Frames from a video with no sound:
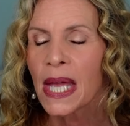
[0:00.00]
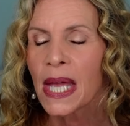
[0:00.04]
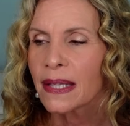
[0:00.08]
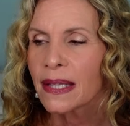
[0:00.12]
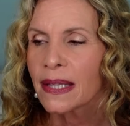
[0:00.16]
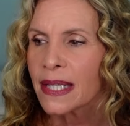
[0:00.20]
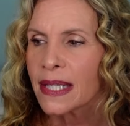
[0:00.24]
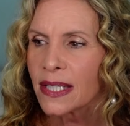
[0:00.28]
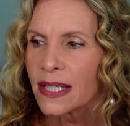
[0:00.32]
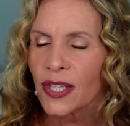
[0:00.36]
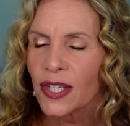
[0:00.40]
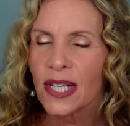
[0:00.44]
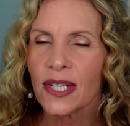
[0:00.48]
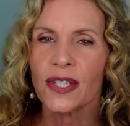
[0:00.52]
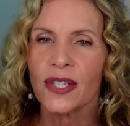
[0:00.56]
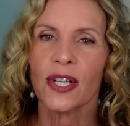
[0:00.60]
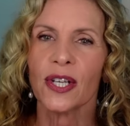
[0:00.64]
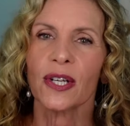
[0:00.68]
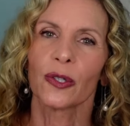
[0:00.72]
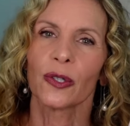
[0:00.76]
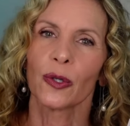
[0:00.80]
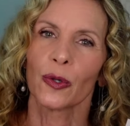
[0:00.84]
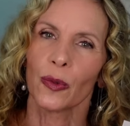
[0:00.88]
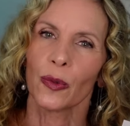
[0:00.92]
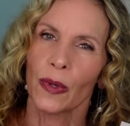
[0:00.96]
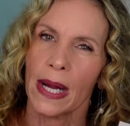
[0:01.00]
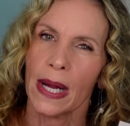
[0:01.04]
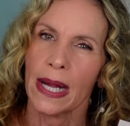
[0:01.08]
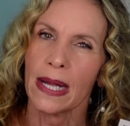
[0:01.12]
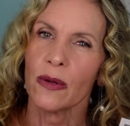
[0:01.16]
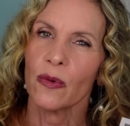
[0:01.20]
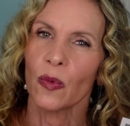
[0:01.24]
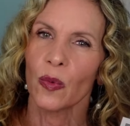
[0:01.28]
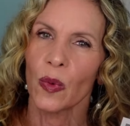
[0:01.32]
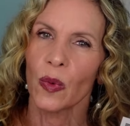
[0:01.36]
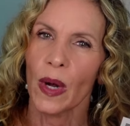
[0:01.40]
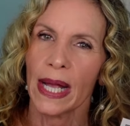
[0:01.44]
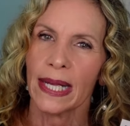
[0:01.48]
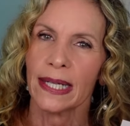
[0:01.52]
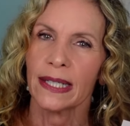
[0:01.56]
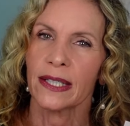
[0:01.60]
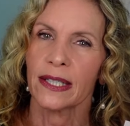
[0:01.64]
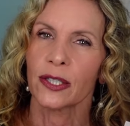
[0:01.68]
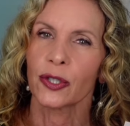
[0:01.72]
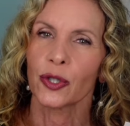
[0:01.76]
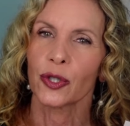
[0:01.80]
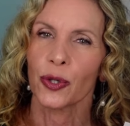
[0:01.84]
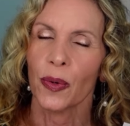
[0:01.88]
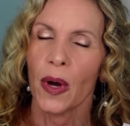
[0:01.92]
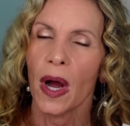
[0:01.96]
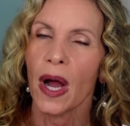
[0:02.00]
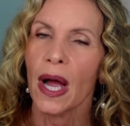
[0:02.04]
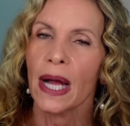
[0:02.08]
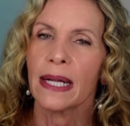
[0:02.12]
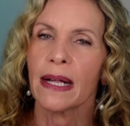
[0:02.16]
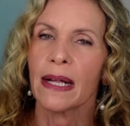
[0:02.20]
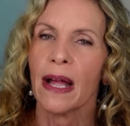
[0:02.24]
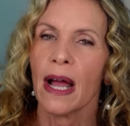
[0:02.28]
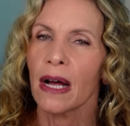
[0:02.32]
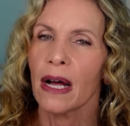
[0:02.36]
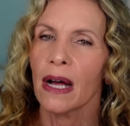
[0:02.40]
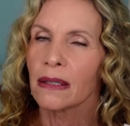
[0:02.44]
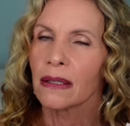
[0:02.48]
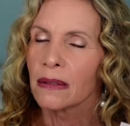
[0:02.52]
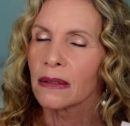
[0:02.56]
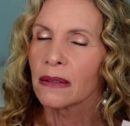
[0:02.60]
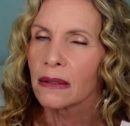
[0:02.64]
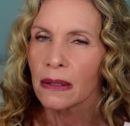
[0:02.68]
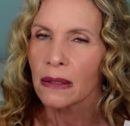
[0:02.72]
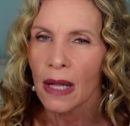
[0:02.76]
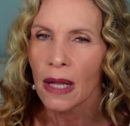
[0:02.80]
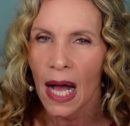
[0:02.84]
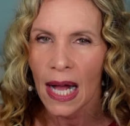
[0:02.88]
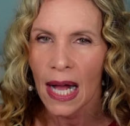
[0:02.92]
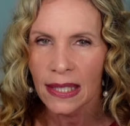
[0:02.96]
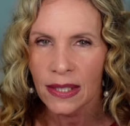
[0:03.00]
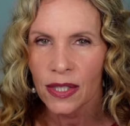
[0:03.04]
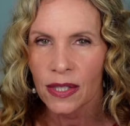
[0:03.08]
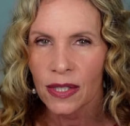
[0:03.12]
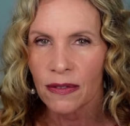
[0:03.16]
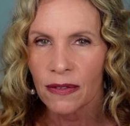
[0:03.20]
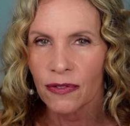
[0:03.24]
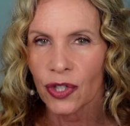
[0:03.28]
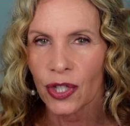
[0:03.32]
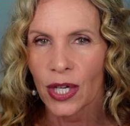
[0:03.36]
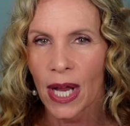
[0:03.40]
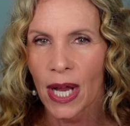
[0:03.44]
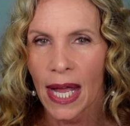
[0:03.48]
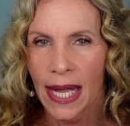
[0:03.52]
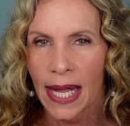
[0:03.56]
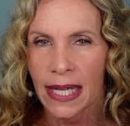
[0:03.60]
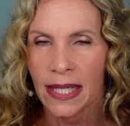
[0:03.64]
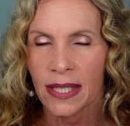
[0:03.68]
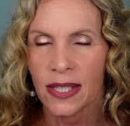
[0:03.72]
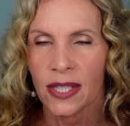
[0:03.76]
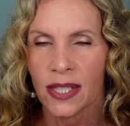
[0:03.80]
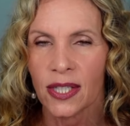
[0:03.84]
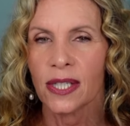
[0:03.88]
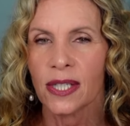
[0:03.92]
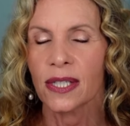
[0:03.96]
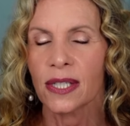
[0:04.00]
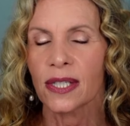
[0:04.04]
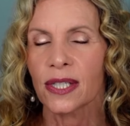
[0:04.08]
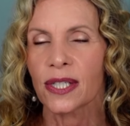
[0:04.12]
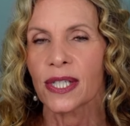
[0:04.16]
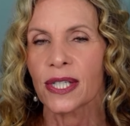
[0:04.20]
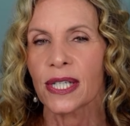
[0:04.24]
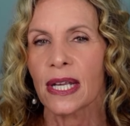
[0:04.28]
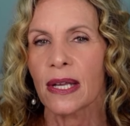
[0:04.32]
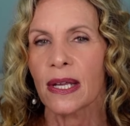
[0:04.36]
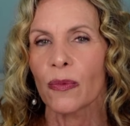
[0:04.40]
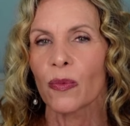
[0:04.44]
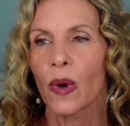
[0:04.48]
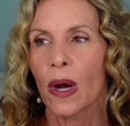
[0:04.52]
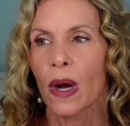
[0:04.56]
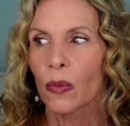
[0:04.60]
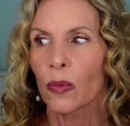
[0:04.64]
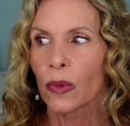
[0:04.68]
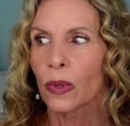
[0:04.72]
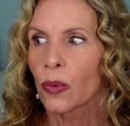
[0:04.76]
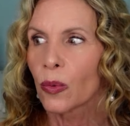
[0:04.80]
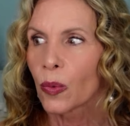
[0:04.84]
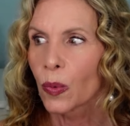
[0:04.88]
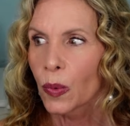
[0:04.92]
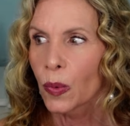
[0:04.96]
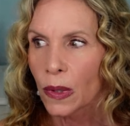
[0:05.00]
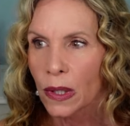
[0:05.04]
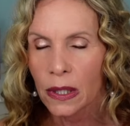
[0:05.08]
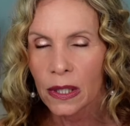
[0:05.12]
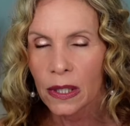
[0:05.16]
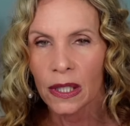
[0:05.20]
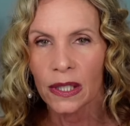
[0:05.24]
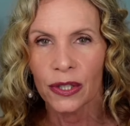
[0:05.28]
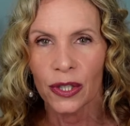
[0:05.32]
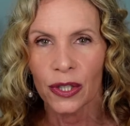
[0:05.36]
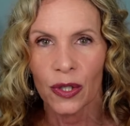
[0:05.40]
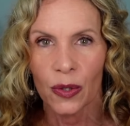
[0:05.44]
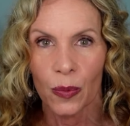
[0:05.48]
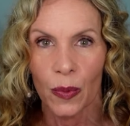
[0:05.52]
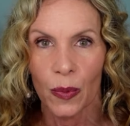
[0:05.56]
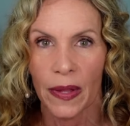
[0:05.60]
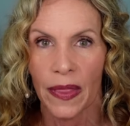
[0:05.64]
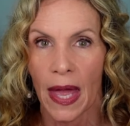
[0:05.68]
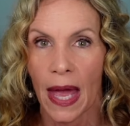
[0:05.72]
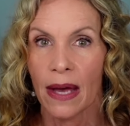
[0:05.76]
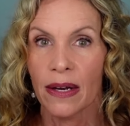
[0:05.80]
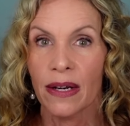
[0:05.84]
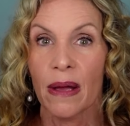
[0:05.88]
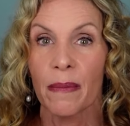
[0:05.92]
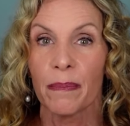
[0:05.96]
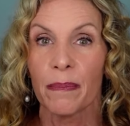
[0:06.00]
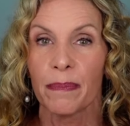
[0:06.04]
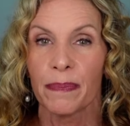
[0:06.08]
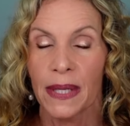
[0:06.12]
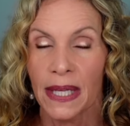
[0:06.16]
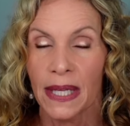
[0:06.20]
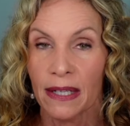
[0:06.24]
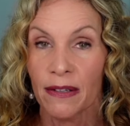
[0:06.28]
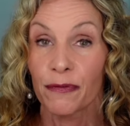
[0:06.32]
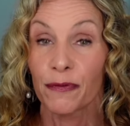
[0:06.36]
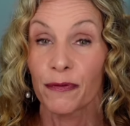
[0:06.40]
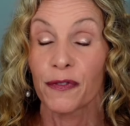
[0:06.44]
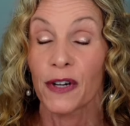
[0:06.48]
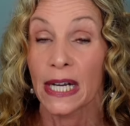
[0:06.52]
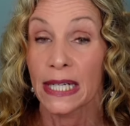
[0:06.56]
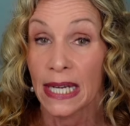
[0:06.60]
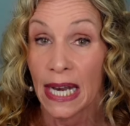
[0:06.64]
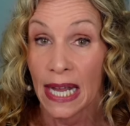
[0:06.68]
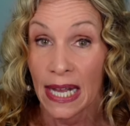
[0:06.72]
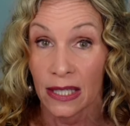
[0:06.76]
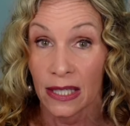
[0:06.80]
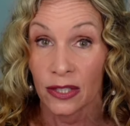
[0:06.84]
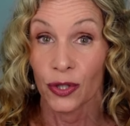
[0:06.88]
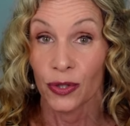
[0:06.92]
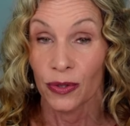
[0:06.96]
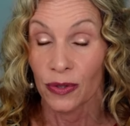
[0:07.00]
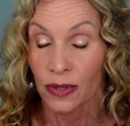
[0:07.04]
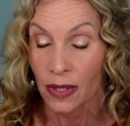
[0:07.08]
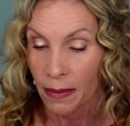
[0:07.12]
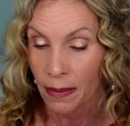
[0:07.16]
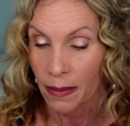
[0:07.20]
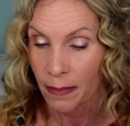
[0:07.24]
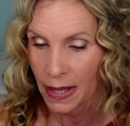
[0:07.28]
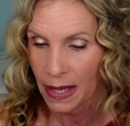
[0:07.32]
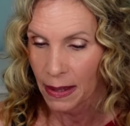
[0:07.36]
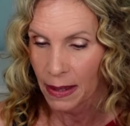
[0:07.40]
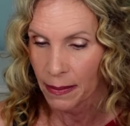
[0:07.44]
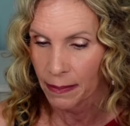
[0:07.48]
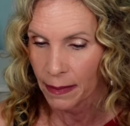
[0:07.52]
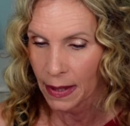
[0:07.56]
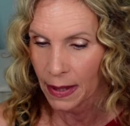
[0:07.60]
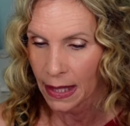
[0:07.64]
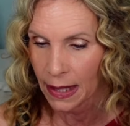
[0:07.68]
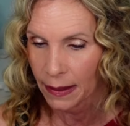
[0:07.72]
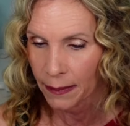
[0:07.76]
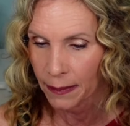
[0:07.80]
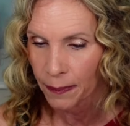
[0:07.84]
This is a great way to try lots of shades to see what will work on you without a big financial commitment.